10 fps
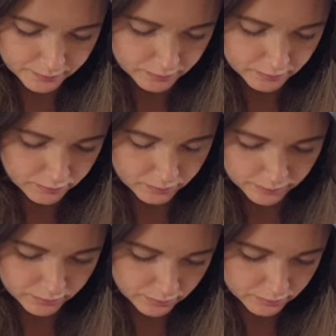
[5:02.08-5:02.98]
next few
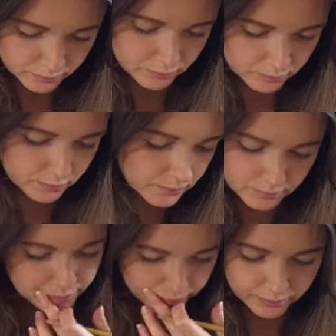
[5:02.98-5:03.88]
days, I'm going to
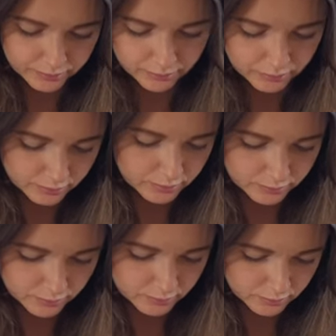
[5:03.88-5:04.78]
be doing a
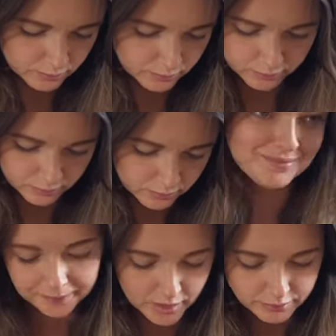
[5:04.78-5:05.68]
Christmas photo
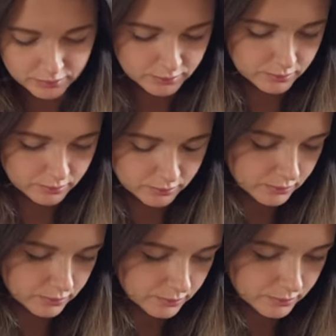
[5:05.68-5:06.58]
shoot for our
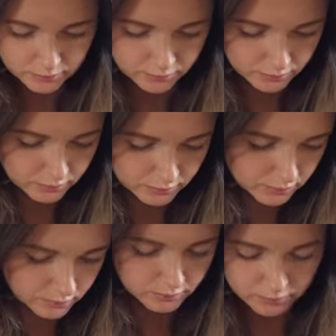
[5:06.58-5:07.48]
candles.
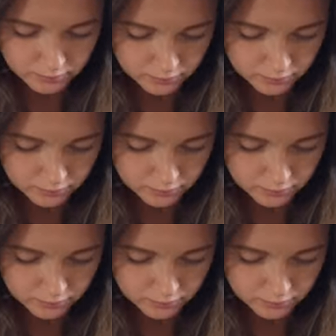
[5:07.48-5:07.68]
And